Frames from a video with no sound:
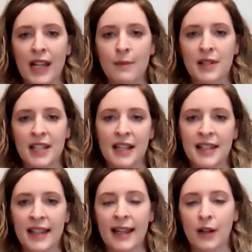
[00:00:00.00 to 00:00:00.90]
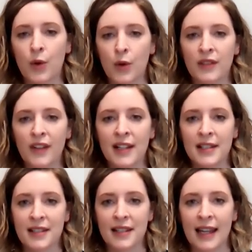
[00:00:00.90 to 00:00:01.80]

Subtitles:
able to easily get a hold of us.